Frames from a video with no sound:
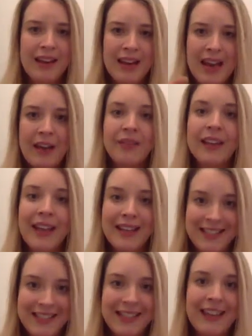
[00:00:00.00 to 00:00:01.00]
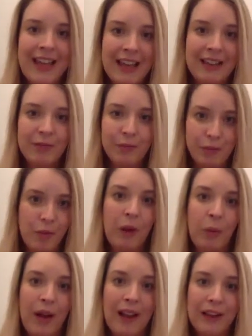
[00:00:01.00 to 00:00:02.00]
navigating that
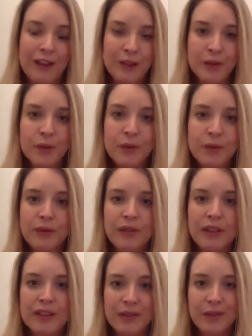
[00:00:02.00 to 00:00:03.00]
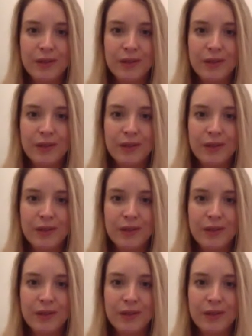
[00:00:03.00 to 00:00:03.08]
quite well at school, and